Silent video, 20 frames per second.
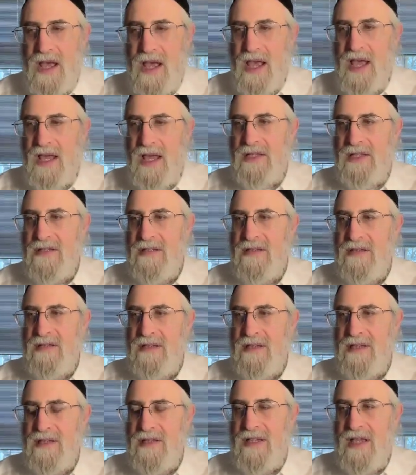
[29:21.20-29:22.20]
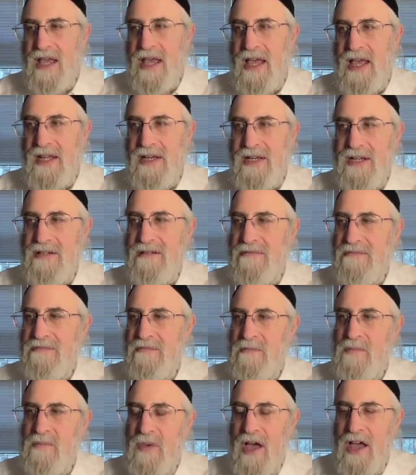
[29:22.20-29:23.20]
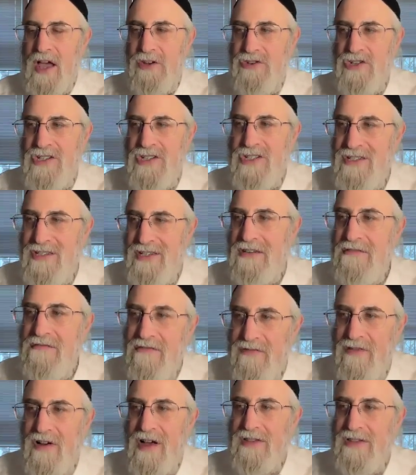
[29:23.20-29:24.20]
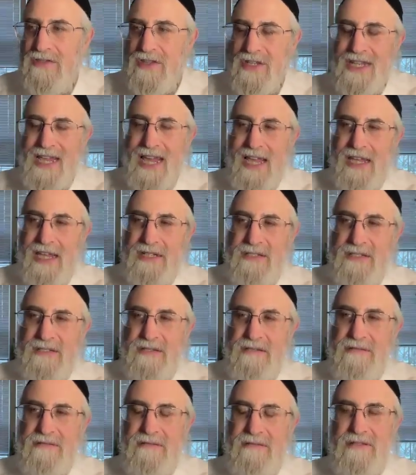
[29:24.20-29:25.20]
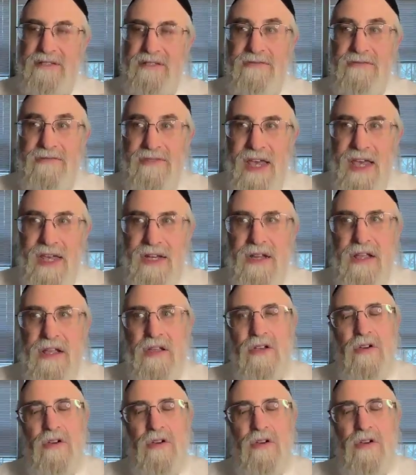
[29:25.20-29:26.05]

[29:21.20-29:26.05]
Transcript: And and I just didn't find the text to do that.